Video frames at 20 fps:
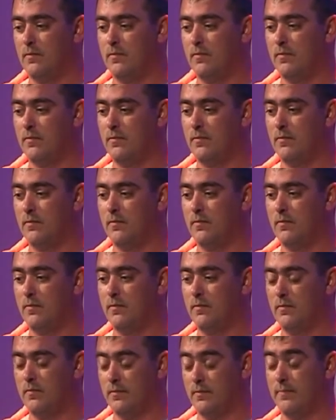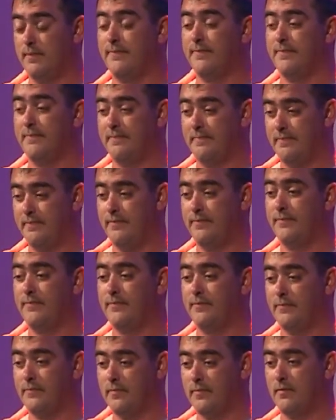
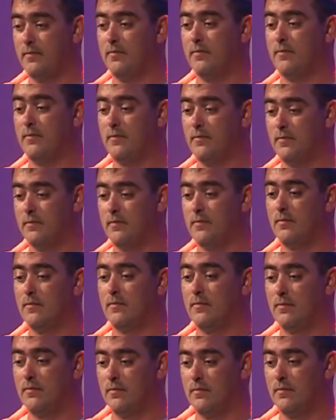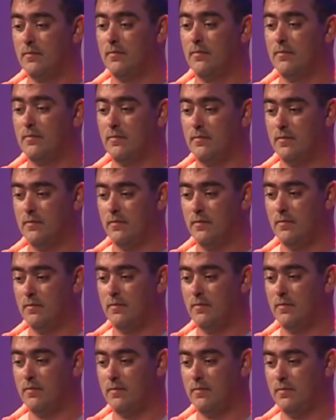
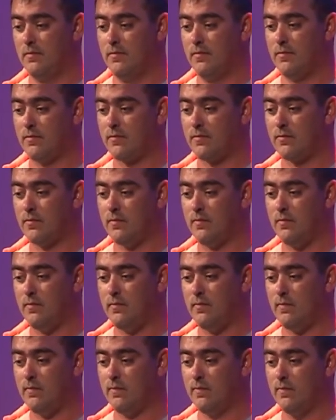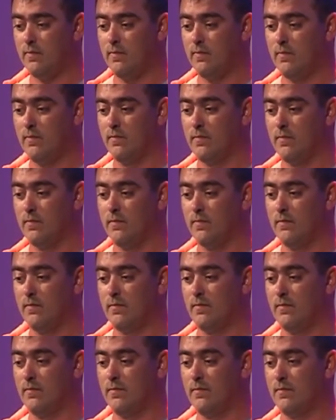
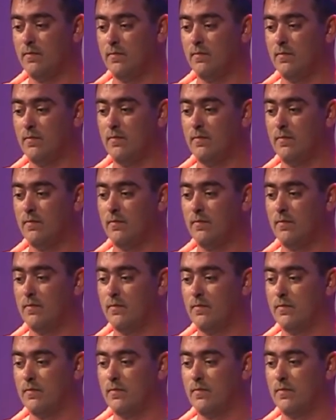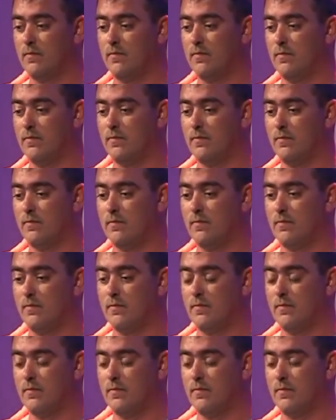No words are spoken by the person on screen.